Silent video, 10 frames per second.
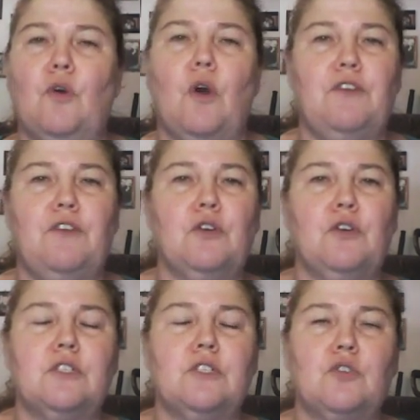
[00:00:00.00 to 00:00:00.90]
or if you're
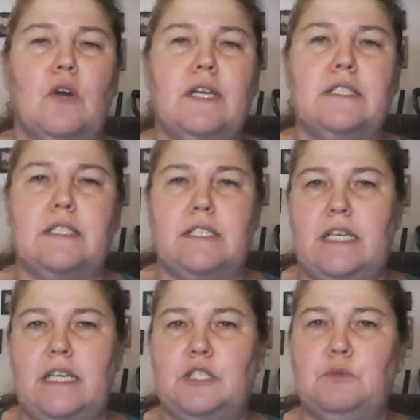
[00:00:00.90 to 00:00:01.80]
going to try to
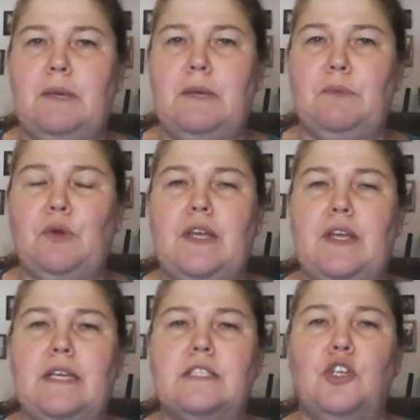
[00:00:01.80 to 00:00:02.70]
teach people
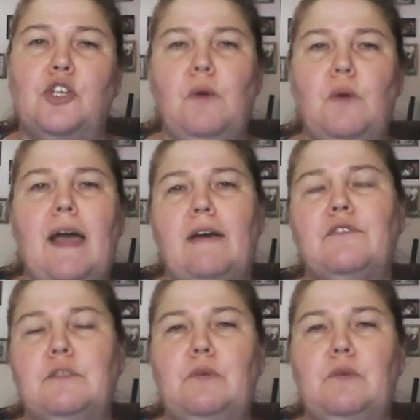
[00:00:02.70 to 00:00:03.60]
things, you have
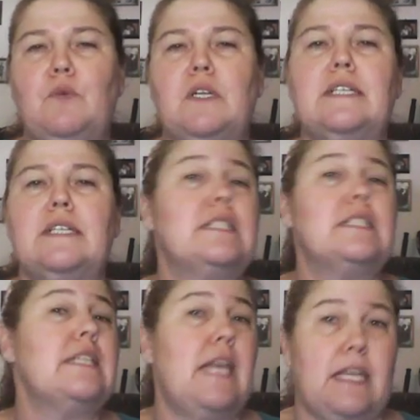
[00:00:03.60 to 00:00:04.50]
to be willing to
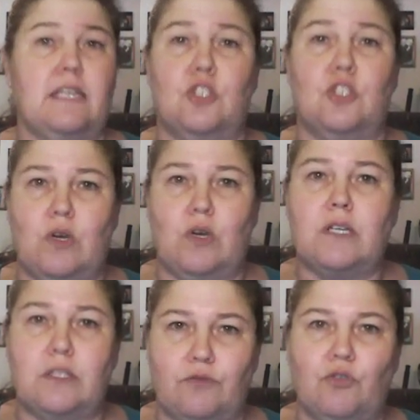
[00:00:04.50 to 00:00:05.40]
take
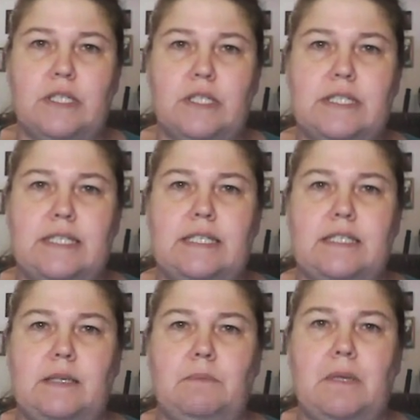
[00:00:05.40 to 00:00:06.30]
constructive
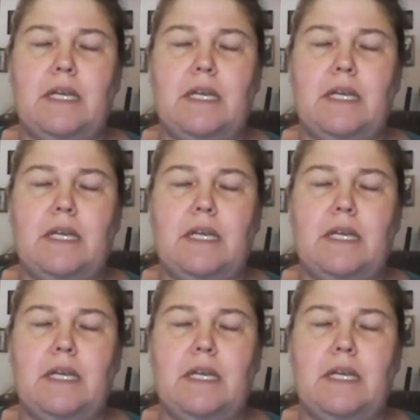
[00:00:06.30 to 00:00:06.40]
criticism.